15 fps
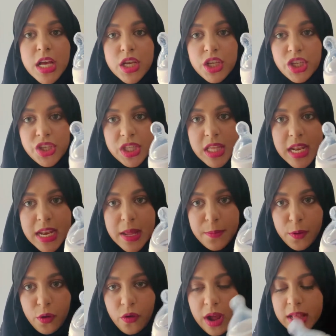you see the
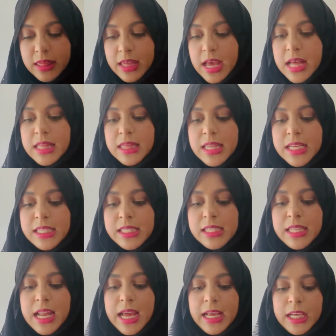nipple right there, this
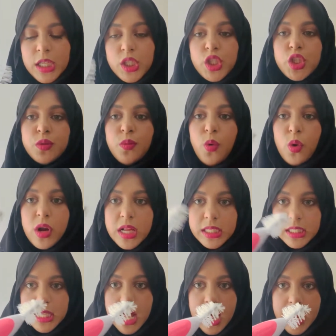like smaller
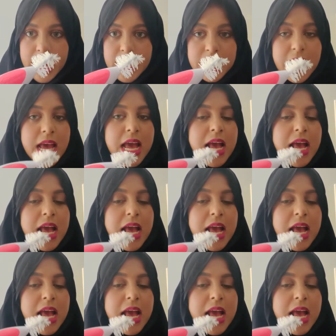side,